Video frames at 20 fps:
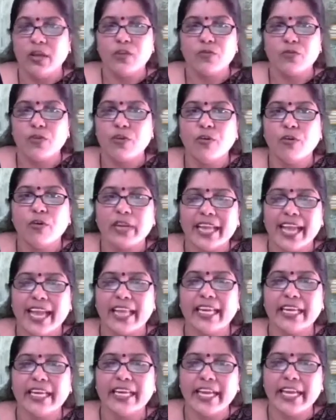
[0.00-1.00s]
So you
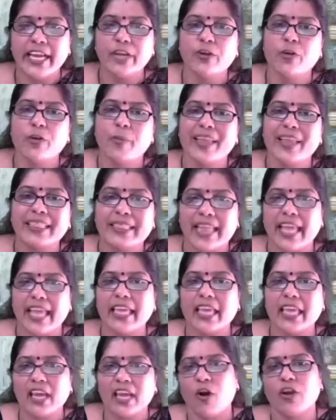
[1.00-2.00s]
really need to be
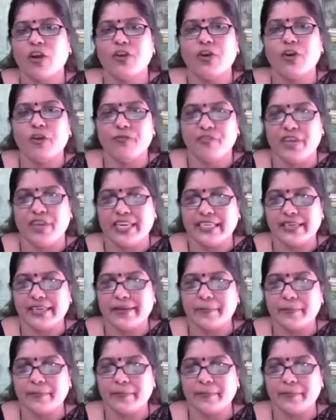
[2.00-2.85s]
thinking on your feet.